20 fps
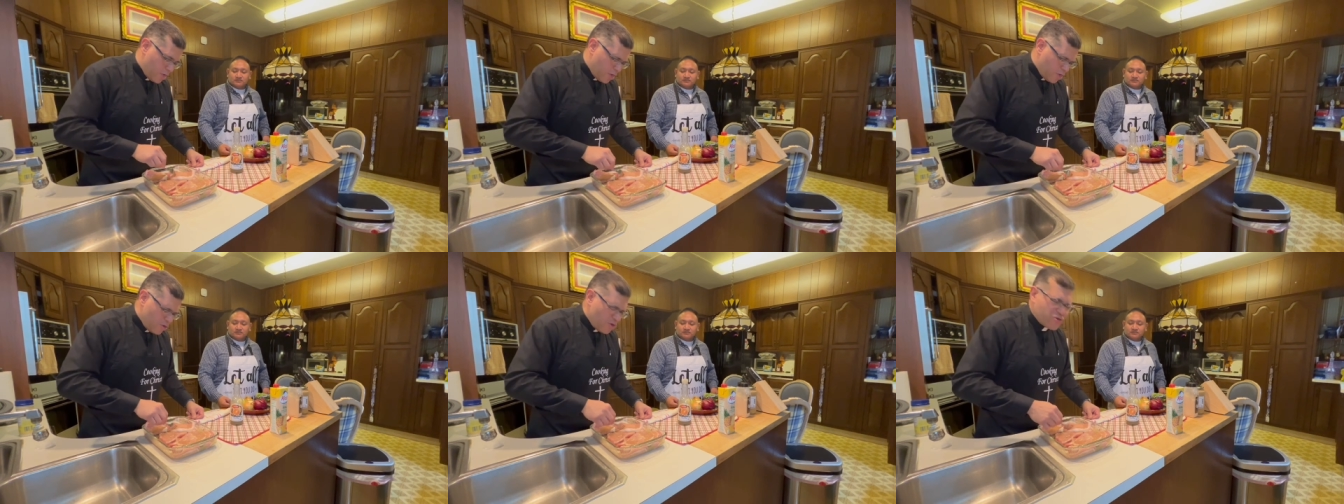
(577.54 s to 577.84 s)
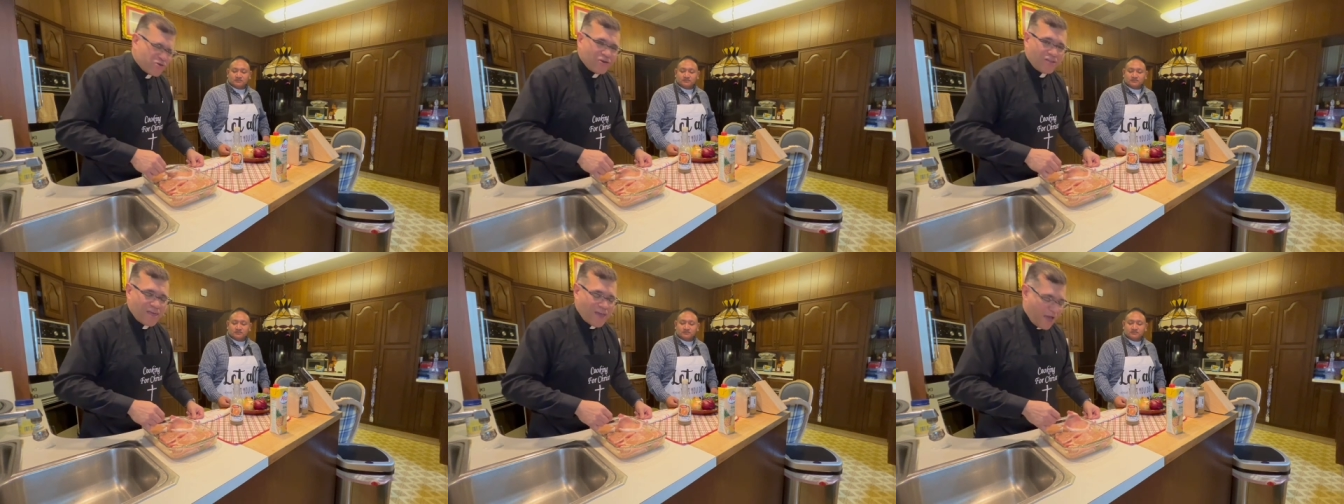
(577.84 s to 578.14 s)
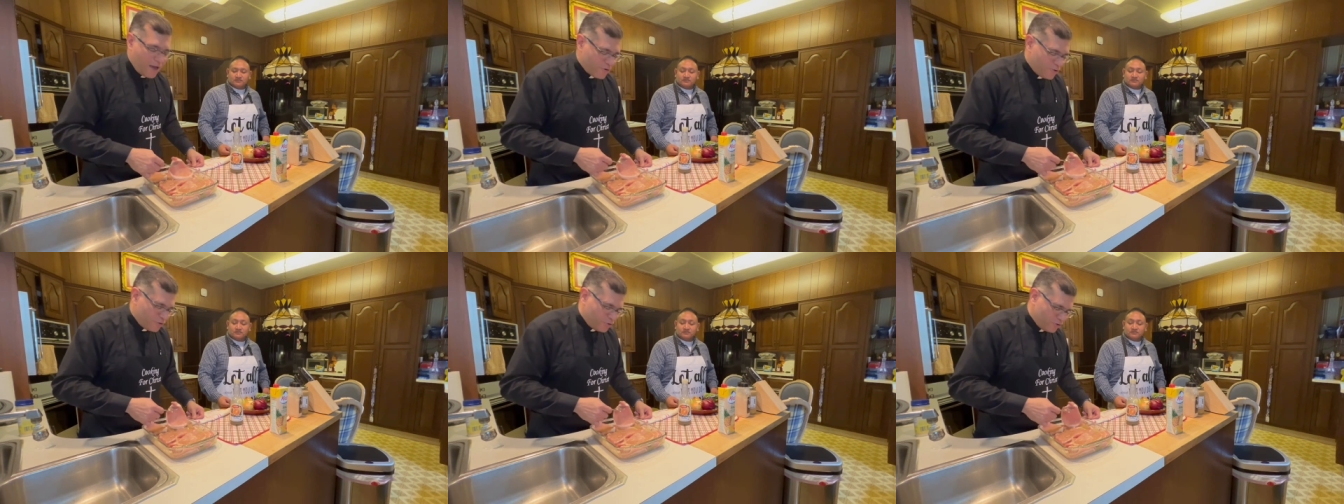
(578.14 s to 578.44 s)
Usually
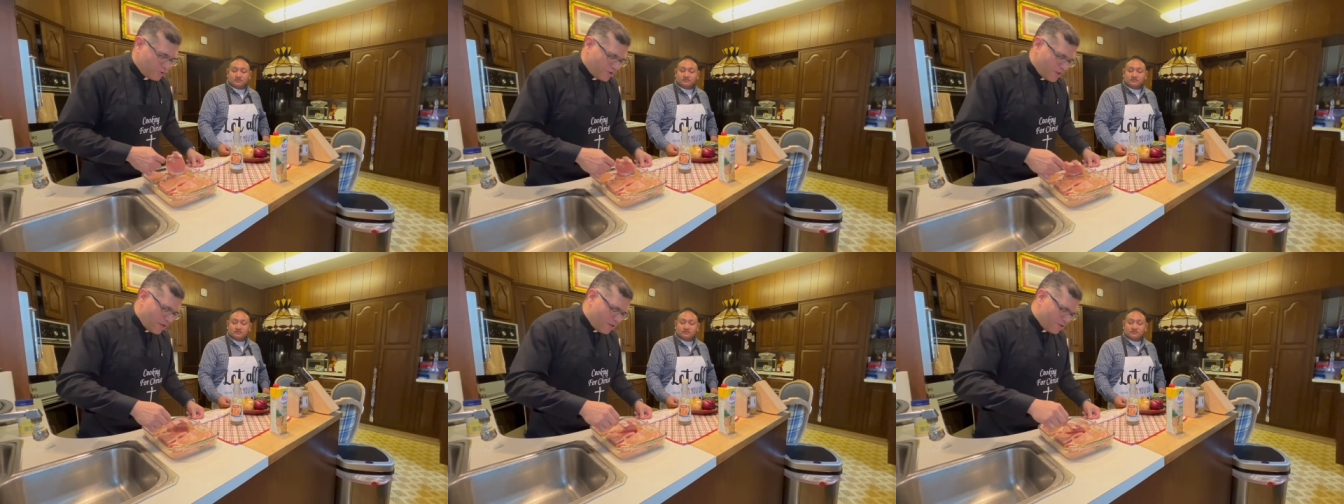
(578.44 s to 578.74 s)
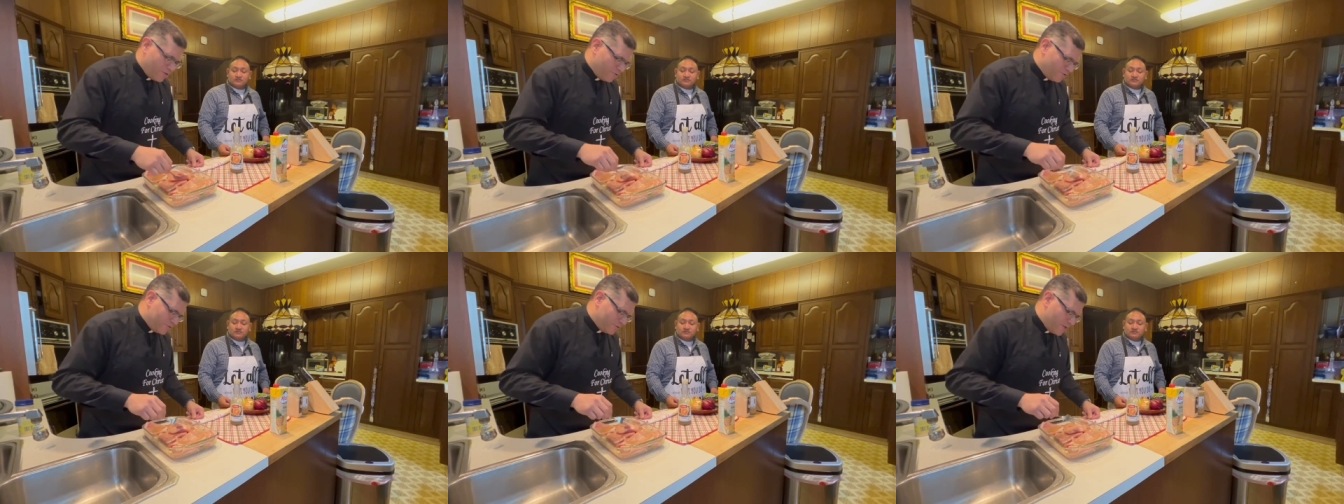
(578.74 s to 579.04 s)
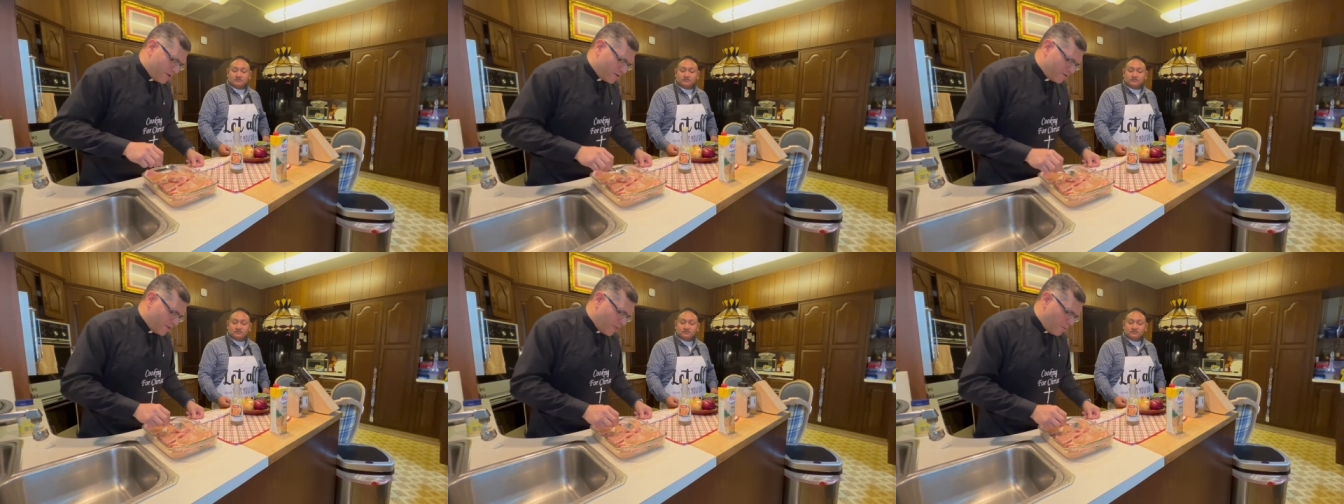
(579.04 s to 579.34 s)
I'm going to tell you a
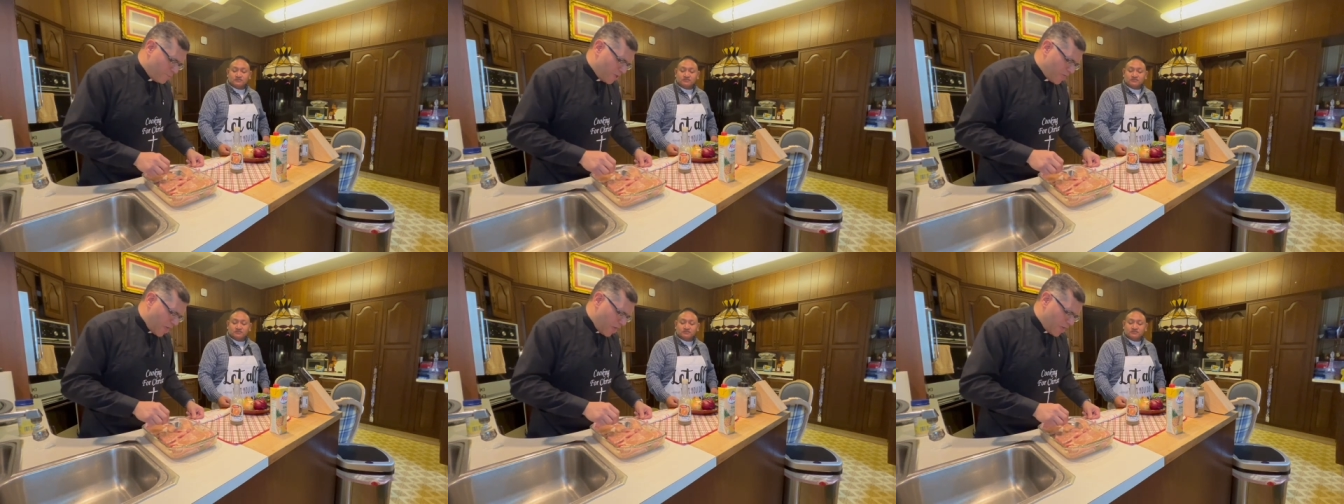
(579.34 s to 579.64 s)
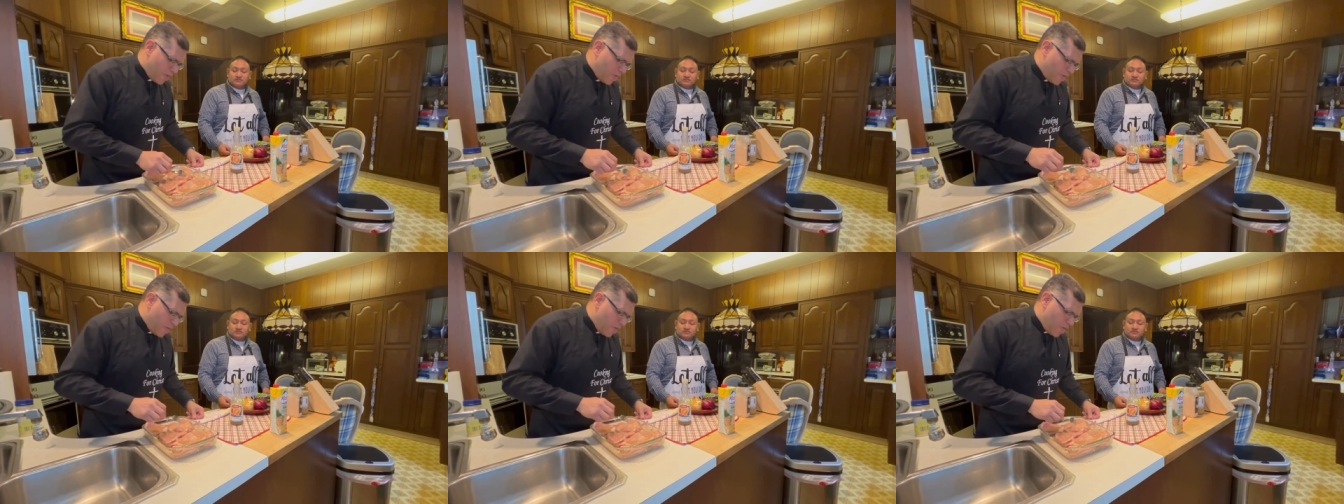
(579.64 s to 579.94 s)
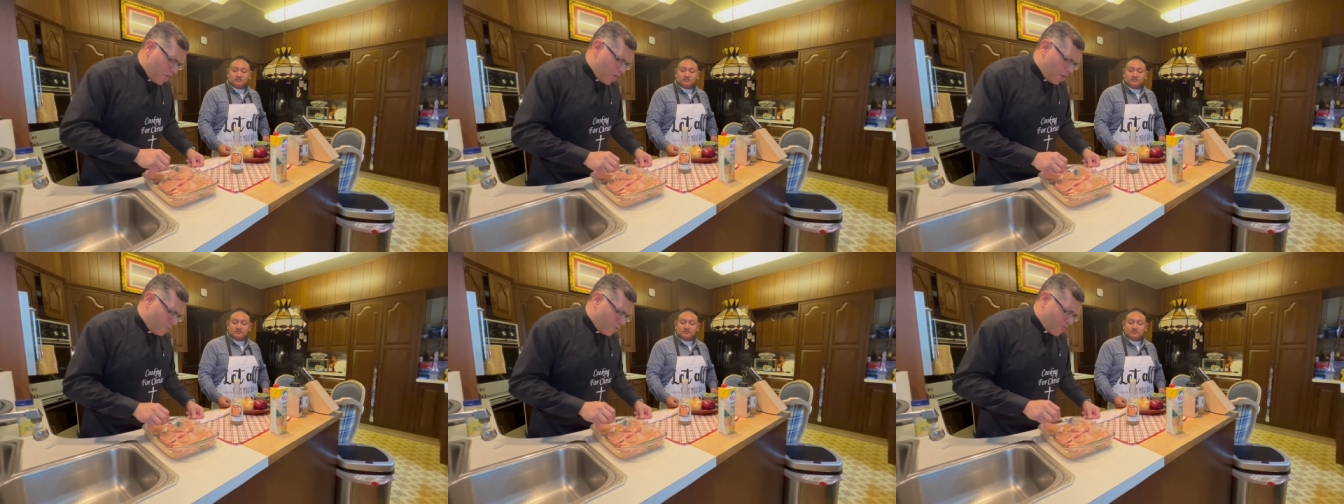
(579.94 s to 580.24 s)
secret, I mean,
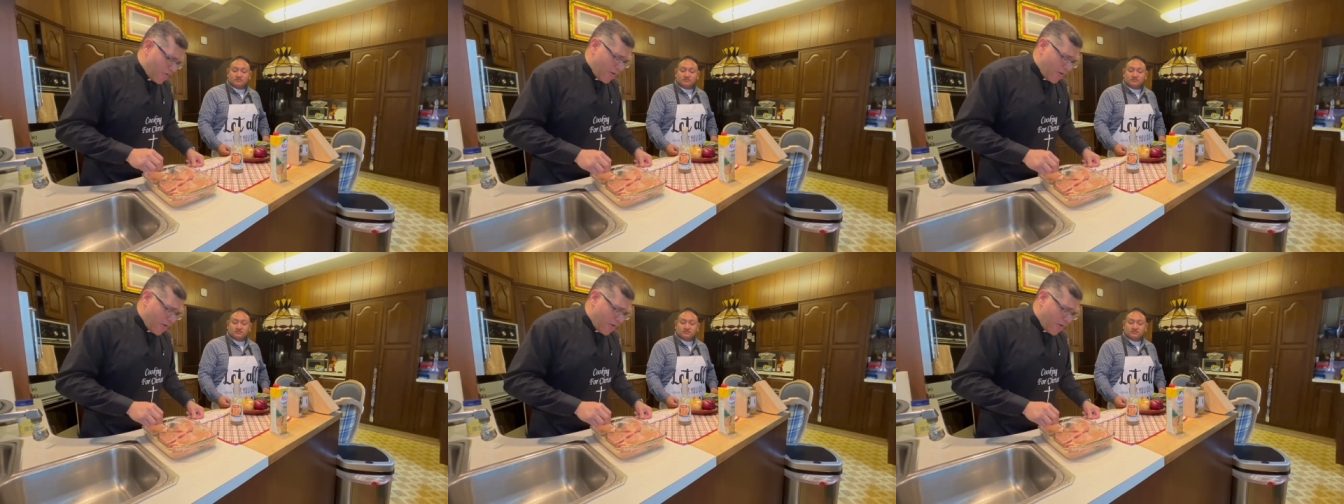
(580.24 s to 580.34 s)
when